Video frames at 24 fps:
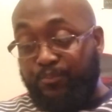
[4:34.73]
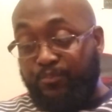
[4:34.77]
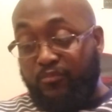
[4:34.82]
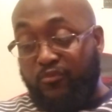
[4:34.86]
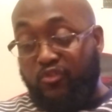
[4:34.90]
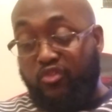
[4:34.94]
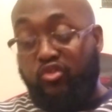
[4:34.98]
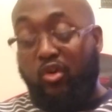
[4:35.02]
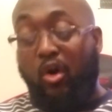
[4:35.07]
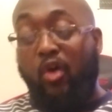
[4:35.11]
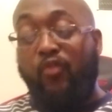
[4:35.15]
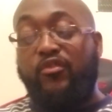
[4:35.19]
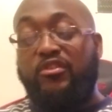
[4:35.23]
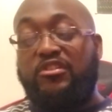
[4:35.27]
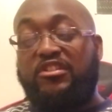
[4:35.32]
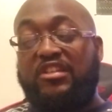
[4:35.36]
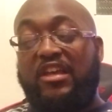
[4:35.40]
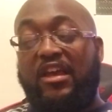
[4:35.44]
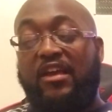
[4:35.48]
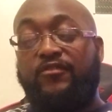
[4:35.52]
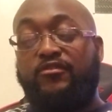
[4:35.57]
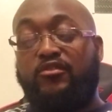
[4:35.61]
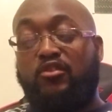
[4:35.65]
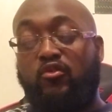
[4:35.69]
Trover
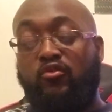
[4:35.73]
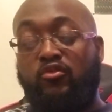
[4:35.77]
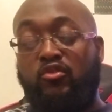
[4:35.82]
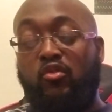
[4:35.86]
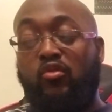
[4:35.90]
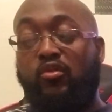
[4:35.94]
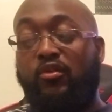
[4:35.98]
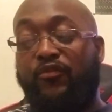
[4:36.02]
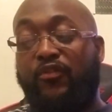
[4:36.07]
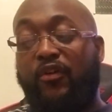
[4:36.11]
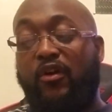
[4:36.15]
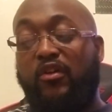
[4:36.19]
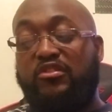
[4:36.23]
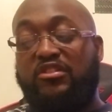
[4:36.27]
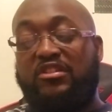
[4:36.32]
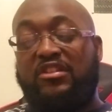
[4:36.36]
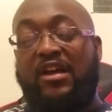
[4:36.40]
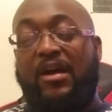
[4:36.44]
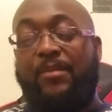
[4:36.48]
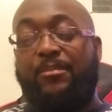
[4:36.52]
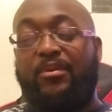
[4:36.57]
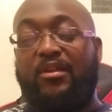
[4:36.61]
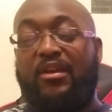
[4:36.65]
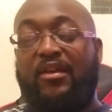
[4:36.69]
Saves the Universe, and
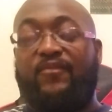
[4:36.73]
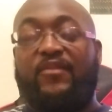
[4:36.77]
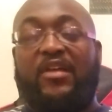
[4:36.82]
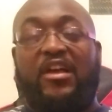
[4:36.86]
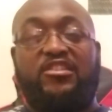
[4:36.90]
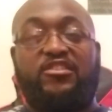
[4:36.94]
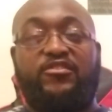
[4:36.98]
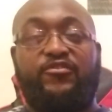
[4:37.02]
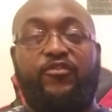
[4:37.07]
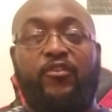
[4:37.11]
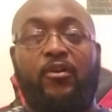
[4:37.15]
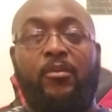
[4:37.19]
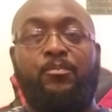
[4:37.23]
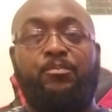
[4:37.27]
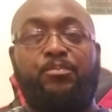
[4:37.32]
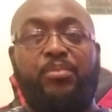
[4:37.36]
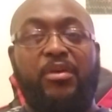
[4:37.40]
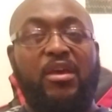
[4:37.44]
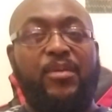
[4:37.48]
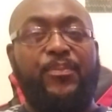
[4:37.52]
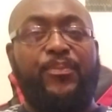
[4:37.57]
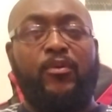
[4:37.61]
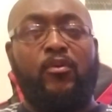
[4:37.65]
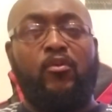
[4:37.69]
I believe that's from
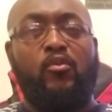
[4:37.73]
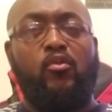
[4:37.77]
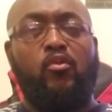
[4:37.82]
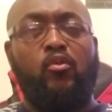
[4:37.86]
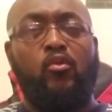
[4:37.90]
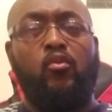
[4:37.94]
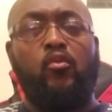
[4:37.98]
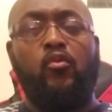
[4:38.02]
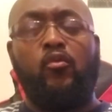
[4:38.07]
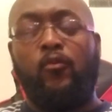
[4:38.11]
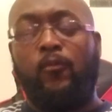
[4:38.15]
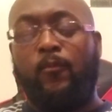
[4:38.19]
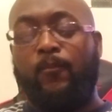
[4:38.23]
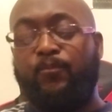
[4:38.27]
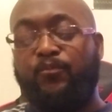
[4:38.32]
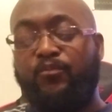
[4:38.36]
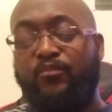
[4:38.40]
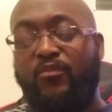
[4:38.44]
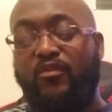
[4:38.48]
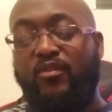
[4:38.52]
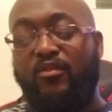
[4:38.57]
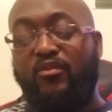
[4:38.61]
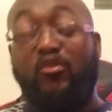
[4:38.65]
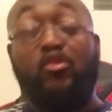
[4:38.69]
people who
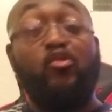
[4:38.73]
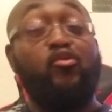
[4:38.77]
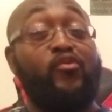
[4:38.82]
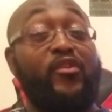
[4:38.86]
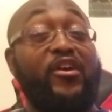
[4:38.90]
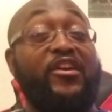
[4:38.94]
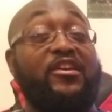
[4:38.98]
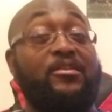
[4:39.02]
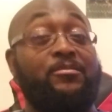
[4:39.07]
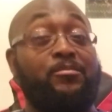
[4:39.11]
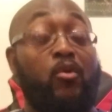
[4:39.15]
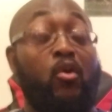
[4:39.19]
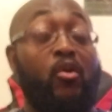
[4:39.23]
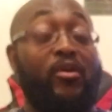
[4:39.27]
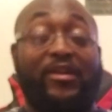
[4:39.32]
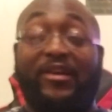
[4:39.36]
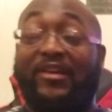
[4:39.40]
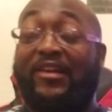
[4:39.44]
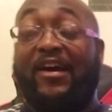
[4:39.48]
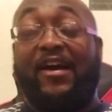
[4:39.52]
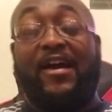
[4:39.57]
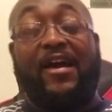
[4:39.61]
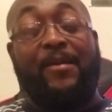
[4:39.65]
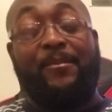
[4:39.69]
do Rick and Morty,
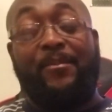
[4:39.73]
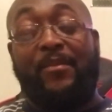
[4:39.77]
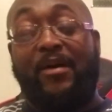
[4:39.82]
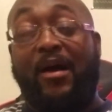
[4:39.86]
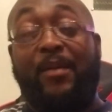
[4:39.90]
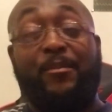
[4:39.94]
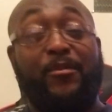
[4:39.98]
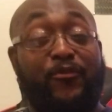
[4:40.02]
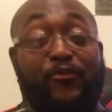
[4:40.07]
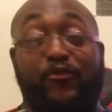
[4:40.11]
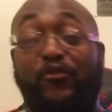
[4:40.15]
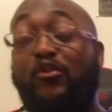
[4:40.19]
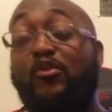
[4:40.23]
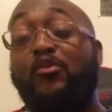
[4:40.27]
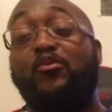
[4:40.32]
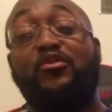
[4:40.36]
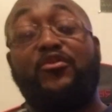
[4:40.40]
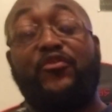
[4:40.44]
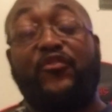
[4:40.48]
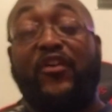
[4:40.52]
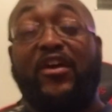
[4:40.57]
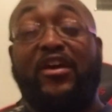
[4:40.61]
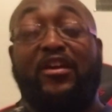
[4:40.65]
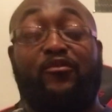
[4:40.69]
and I'm a huge
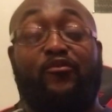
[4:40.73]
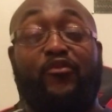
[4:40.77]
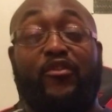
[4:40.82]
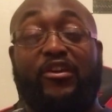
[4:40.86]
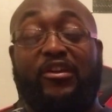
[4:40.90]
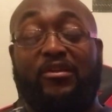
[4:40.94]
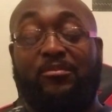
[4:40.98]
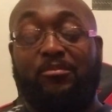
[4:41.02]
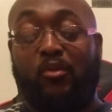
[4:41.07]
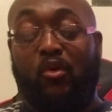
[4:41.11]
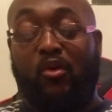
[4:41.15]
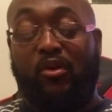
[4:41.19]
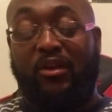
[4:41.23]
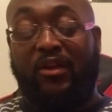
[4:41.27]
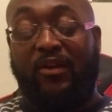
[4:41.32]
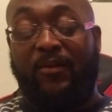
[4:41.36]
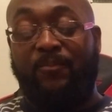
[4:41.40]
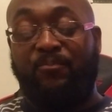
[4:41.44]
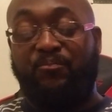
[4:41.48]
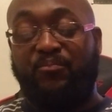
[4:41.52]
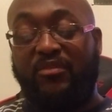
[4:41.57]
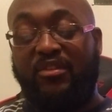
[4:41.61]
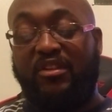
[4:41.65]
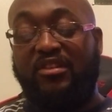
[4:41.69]
fan of Rick and Morty,
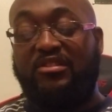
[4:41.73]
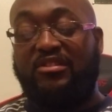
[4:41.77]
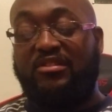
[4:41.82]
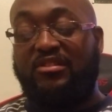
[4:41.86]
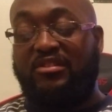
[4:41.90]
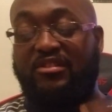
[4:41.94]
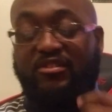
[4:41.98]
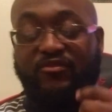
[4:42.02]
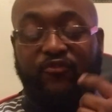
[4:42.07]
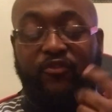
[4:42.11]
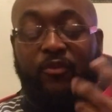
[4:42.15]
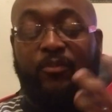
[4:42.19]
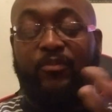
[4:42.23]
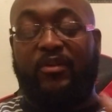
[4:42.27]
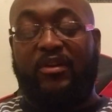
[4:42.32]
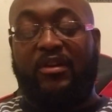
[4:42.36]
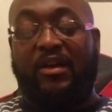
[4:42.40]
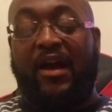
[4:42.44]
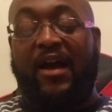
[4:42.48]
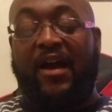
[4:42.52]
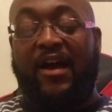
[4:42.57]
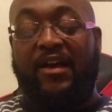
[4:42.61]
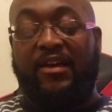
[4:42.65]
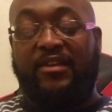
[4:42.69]
and this is from the
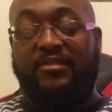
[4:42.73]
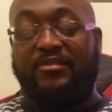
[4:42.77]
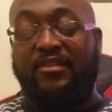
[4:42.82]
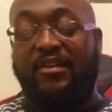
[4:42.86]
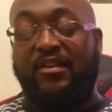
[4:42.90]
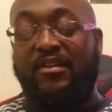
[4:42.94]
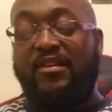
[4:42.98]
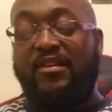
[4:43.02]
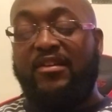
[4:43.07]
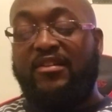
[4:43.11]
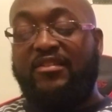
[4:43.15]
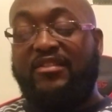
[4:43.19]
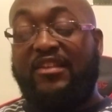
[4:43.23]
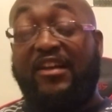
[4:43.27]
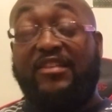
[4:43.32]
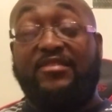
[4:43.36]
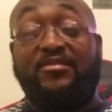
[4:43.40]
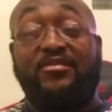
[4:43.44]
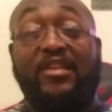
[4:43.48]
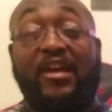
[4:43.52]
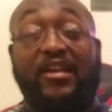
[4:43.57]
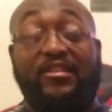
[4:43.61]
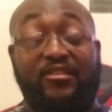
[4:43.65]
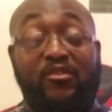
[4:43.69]
guys
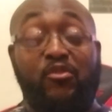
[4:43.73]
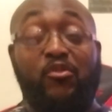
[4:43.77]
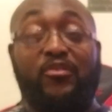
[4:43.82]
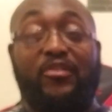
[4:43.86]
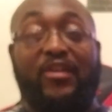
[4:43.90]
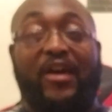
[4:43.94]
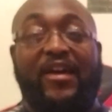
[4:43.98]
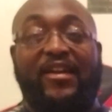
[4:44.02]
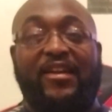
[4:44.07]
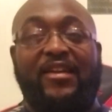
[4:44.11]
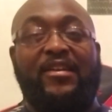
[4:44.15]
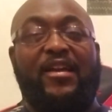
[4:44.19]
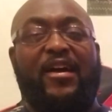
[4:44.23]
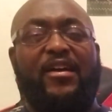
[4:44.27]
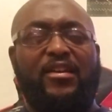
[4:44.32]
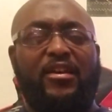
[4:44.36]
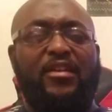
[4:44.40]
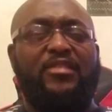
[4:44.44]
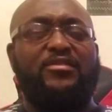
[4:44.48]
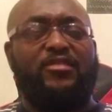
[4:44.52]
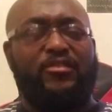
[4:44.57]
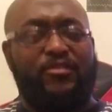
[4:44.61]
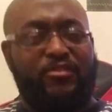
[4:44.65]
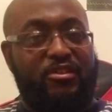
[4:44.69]
that do that,
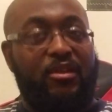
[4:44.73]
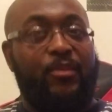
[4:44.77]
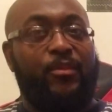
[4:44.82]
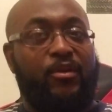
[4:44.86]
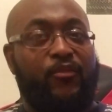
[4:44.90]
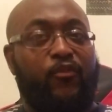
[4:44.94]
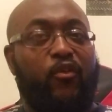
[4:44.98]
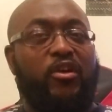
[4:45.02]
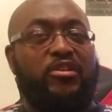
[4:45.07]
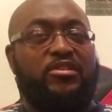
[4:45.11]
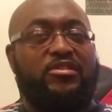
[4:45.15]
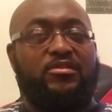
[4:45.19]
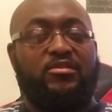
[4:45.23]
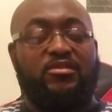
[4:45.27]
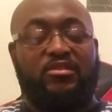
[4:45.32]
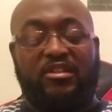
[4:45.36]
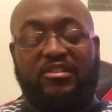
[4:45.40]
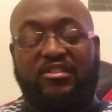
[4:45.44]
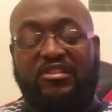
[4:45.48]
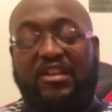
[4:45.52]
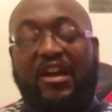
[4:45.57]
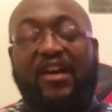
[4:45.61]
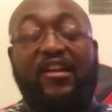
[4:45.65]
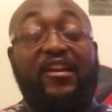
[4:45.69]
and some of the voice,
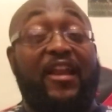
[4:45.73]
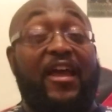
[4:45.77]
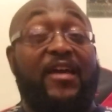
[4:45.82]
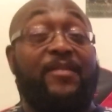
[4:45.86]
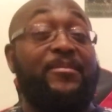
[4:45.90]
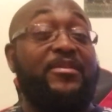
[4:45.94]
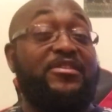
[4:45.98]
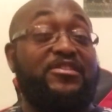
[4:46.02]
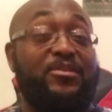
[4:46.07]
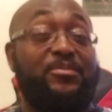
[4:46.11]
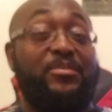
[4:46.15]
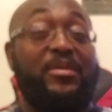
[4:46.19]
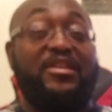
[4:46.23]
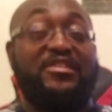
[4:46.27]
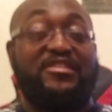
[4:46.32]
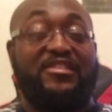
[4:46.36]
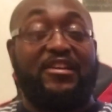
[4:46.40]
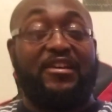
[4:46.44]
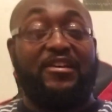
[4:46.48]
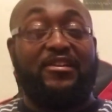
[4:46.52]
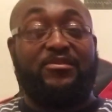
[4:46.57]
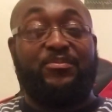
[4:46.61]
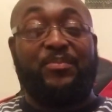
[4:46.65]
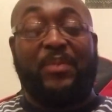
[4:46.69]
it sounded like Mr.
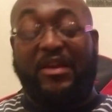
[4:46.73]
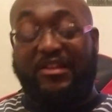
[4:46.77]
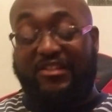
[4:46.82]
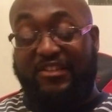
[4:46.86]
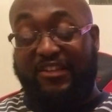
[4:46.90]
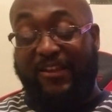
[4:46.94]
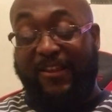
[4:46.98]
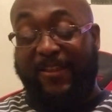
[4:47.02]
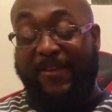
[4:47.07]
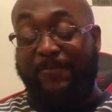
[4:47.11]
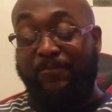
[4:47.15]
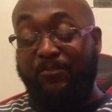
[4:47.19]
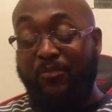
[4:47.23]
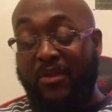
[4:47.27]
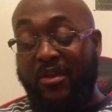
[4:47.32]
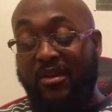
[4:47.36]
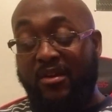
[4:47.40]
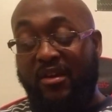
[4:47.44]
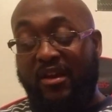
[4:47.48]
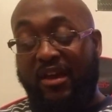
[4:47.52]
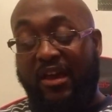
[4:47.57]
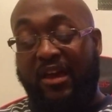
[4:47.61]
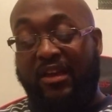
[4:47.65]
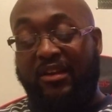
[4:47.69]
Meeseeks, basically.
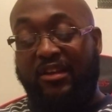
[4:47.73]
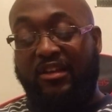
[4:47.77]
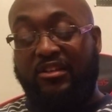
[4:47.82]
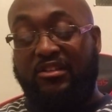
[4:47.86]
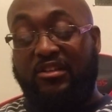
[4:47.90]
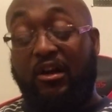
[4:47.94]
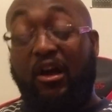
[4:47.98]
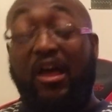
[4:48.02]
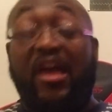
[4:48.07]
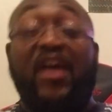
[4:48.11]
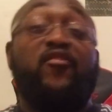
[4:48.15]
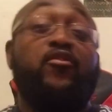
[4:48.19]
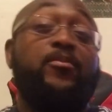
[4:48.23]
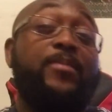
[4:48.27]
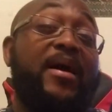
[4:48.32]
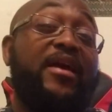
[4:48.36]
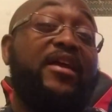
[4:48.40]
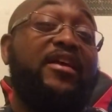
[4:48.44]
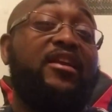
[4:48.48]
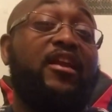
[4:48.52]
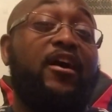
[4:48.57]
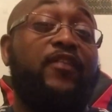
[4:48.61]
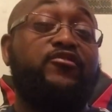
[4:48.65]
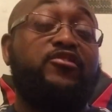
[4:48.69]
And
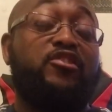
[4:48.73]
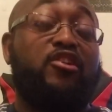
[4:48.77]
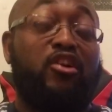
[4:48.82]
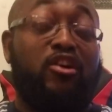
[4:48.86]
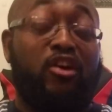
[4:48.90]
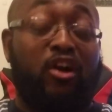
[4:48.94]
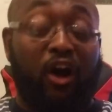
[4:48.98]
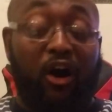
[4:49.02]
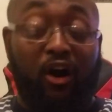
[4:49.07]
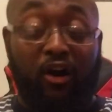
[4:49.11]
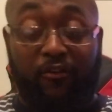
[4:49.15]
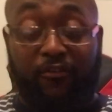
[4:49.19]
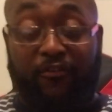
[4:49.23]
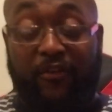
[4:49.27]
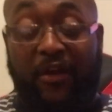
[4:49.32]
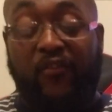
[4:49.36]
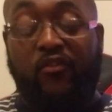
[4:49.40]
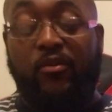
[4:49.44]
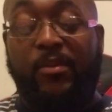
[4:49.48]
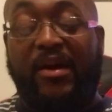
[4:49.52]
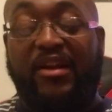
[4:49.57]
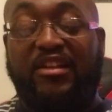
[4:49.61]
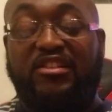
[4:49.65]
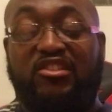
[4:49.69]
everybody loves golf.
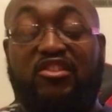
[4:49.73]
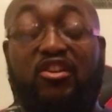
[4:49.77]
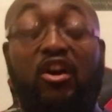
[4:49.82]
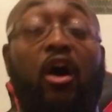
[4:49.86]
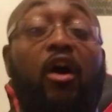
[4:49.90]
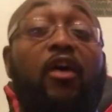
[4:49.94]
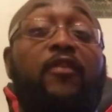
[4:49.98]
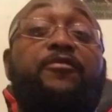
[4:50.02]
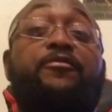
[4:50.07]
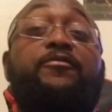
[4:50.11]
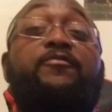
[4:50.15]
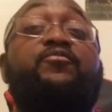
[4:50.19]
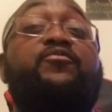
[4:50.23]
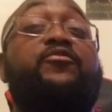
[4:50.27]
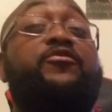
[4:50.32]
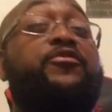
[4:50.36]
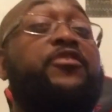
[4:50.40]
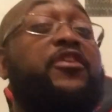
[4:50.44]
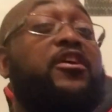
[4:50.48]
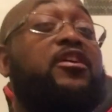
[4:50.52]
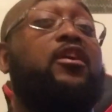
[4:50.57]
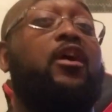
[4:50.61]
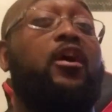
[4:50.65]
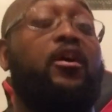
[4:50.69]
Everybody's golf
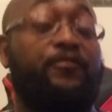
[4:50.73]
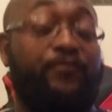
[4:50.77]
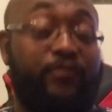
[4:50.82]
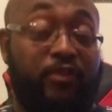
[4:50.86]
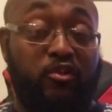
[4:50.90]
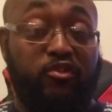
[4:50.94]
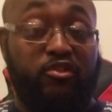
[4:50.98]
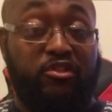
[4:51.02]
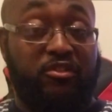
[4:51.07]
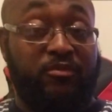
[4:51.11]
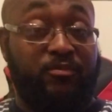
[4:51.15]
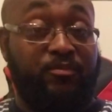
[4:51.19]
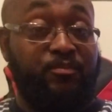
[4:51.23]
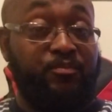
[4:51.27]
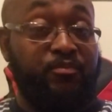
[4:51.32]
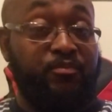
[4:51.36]
VR version.